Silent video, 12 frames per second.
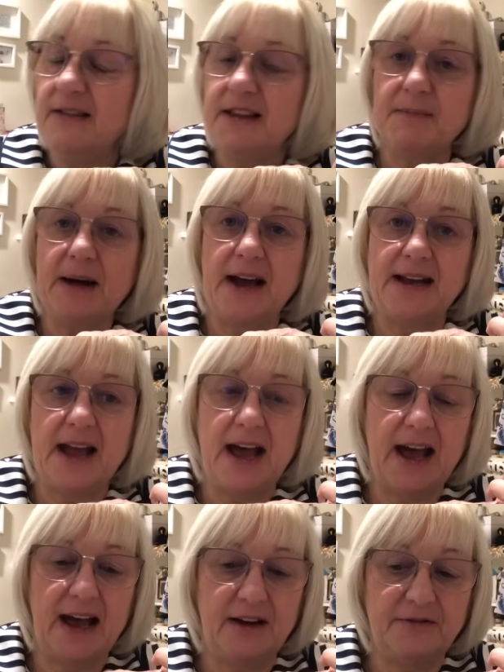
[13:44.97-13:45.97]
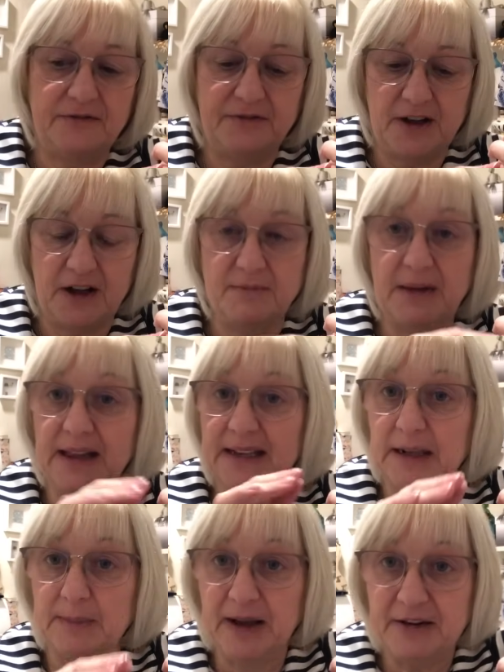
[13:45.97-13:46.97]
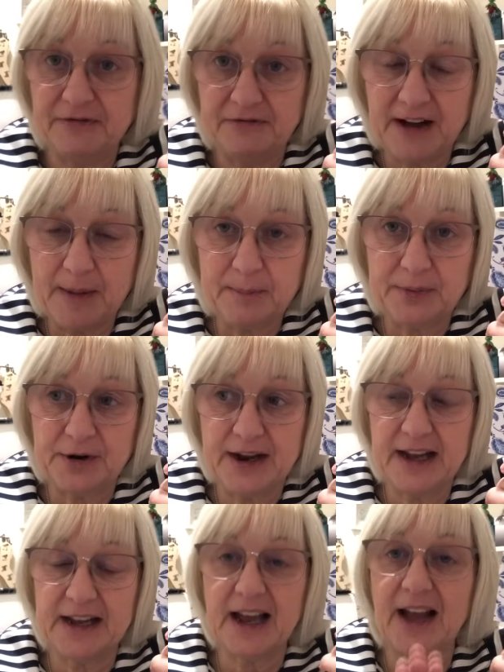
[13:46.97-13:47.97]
they might have a little bit of fabric,